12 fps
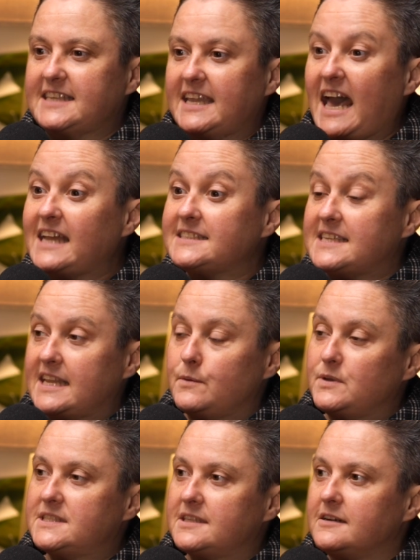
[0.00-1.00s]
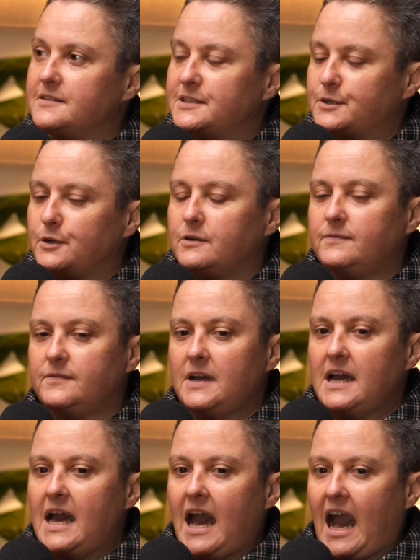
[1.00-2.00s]
And actually, we started off
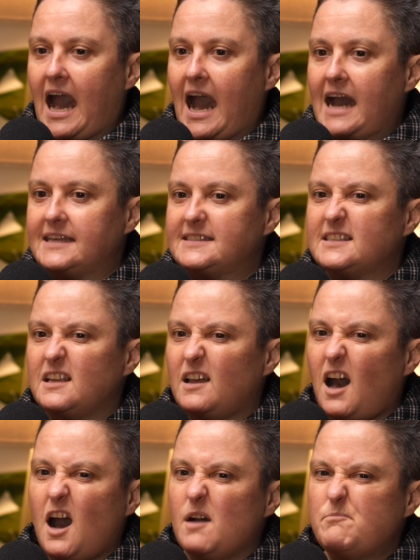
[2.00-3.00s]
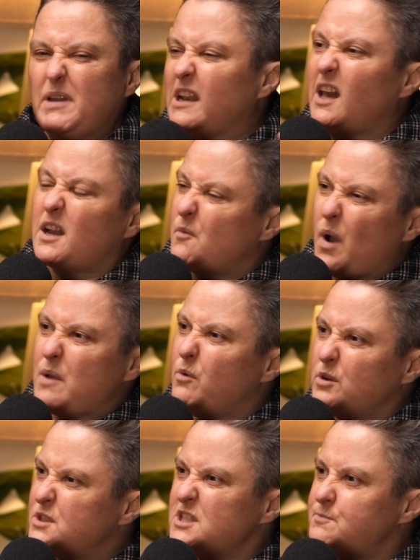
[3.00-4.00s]
as being like a Weight
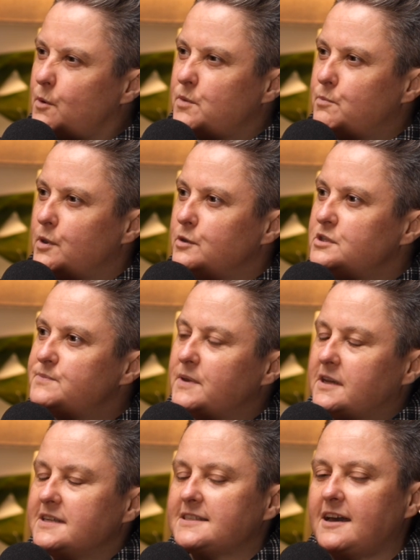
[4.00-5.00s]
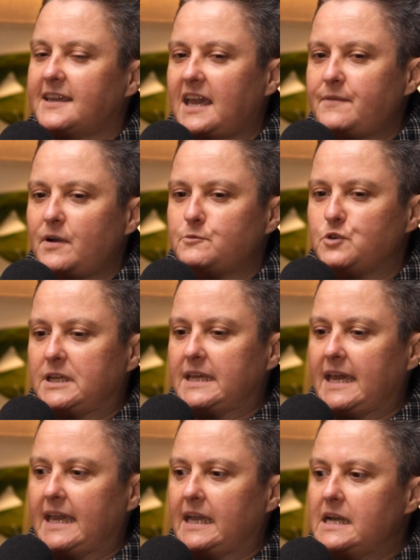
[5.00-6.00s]
Watchers, but with booze, because I gave up
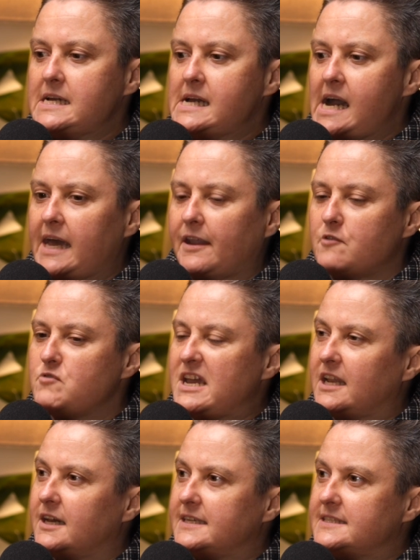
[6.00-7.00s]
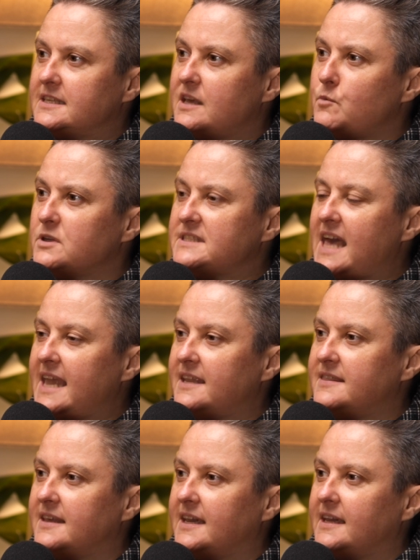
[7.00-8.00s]
drinking and I realised that there wasn't
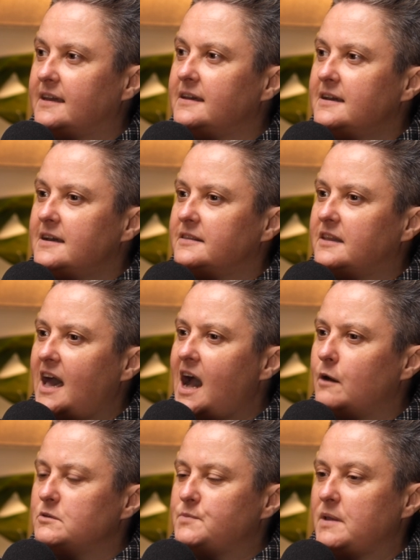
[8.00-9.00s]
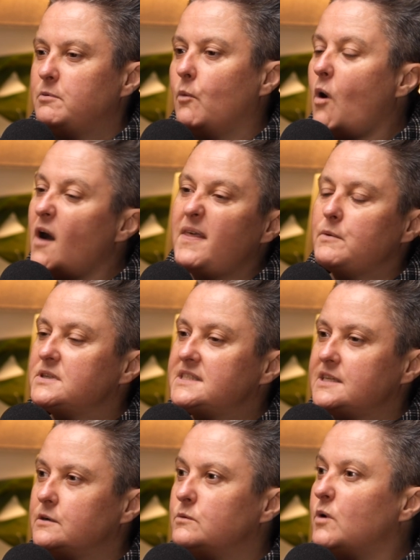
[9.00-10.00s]
anything that helped people while they were
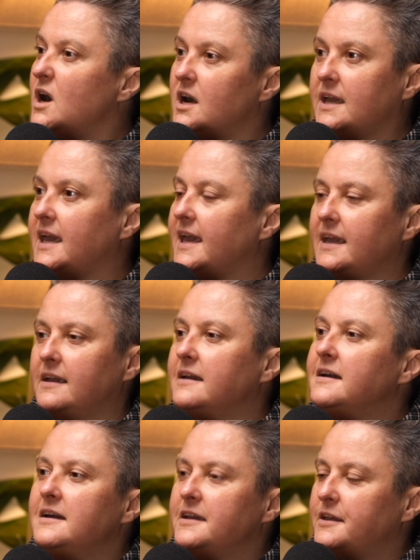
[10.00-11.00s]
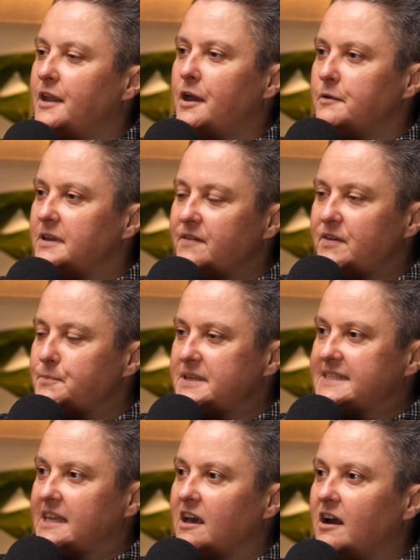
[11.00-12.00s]
still working, living
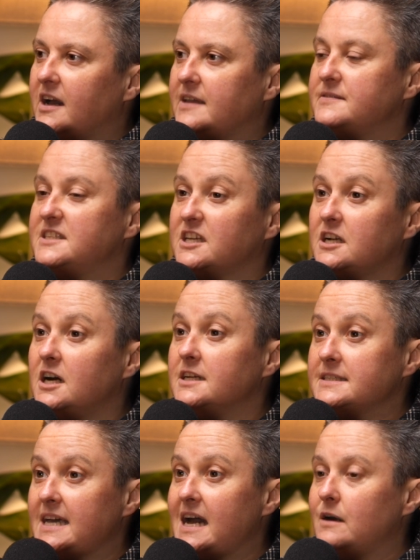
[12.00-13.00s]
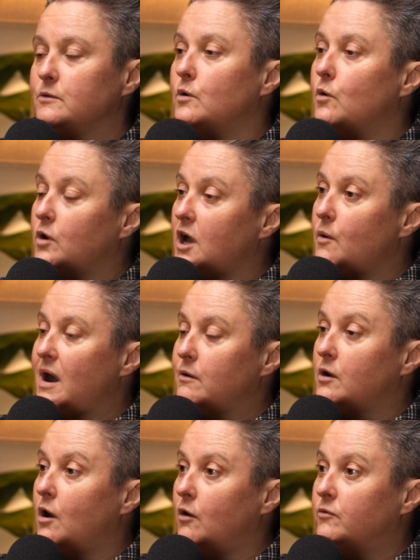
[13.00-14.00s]
busy lives, to cut down or go
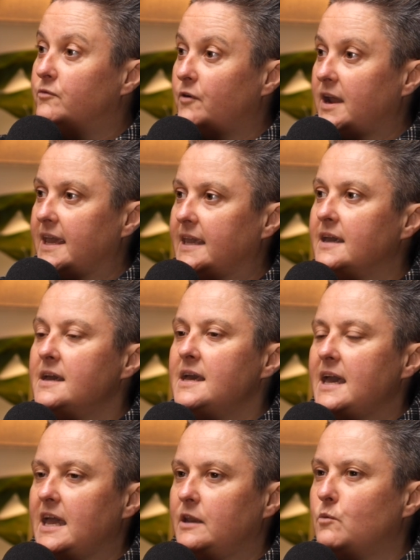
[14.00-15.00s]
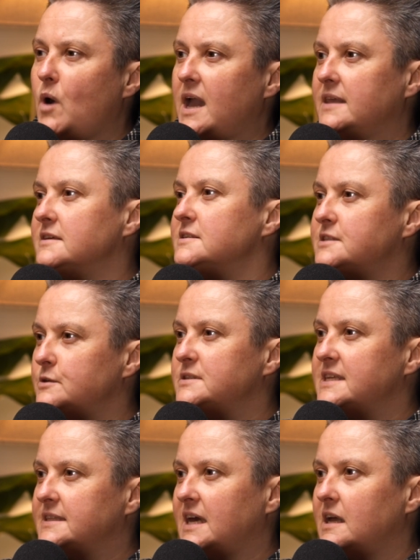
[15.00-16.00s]
alcohol free in a way that
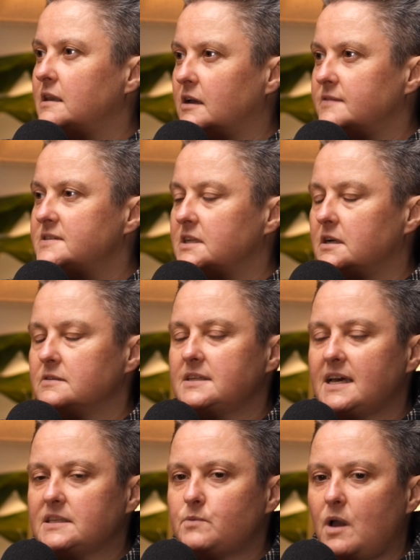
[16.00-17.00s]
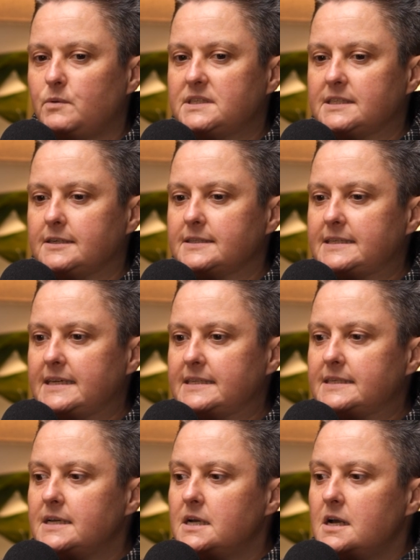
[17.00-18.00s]
suited that lifestyle. So that's where we started.